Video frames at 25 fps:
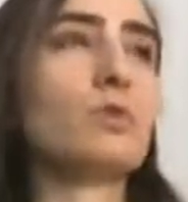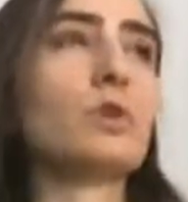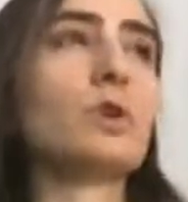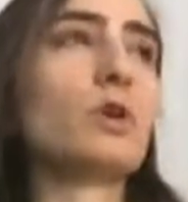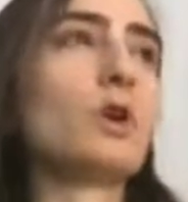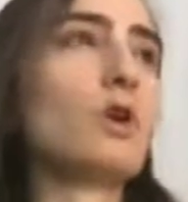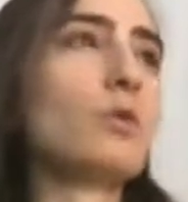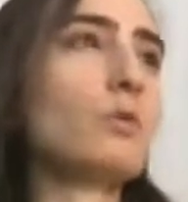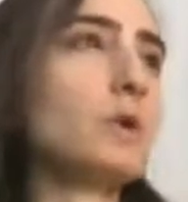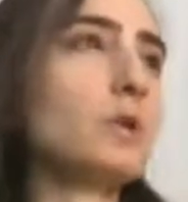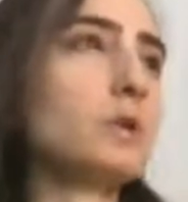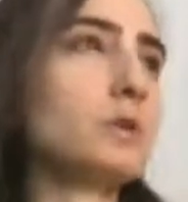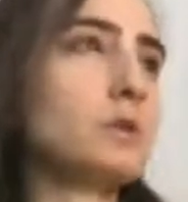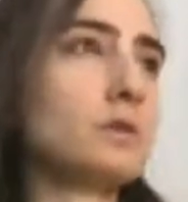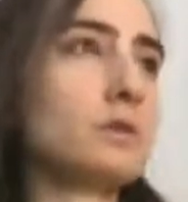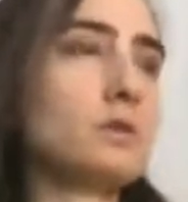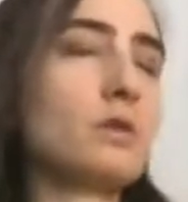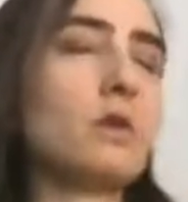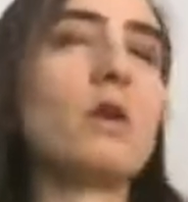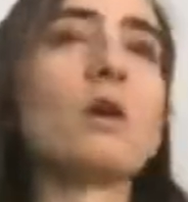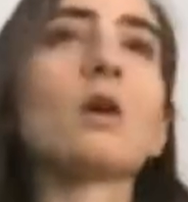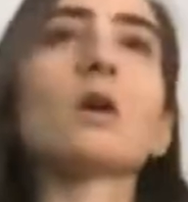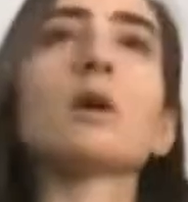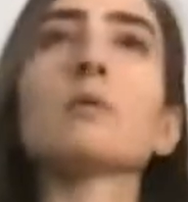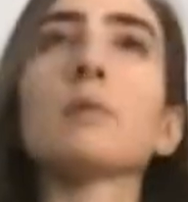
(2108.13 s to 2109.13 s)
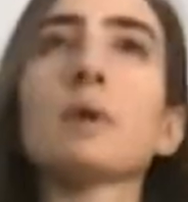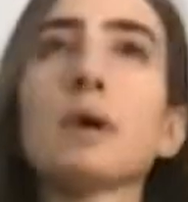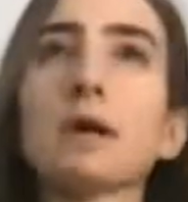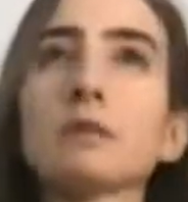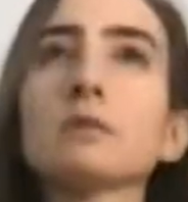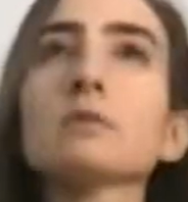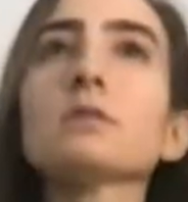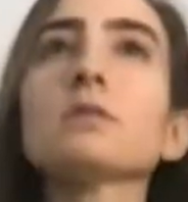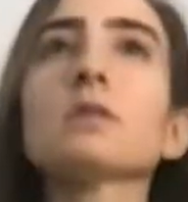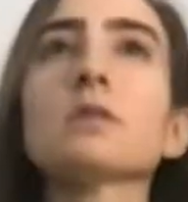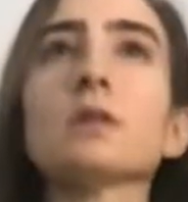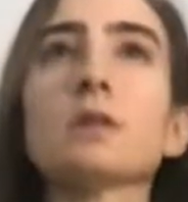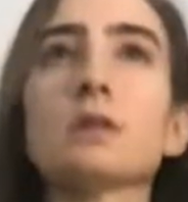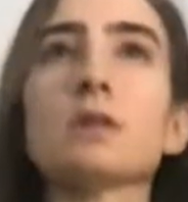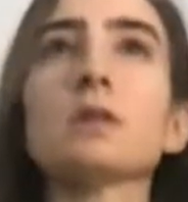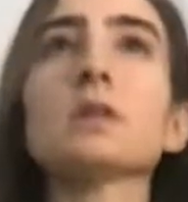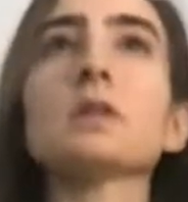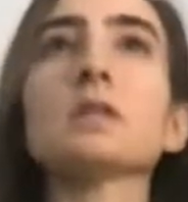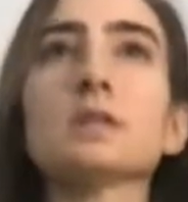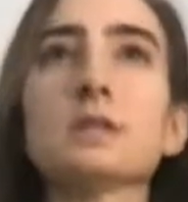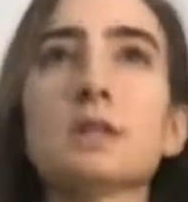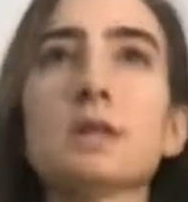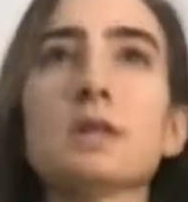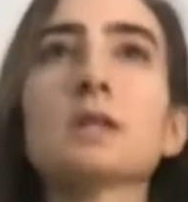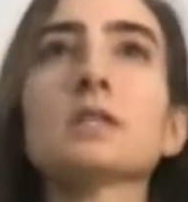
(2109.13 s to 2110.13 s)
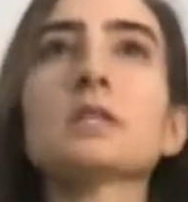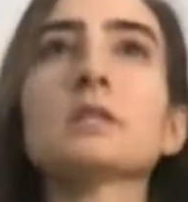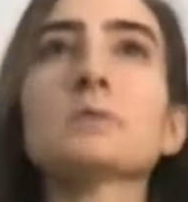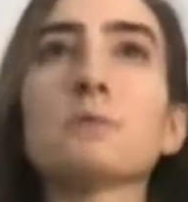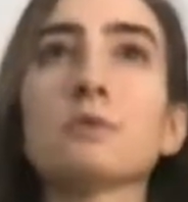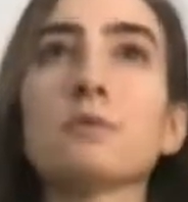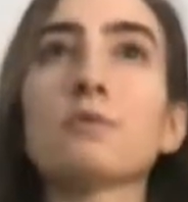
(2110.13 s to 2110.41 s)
we always talk about these things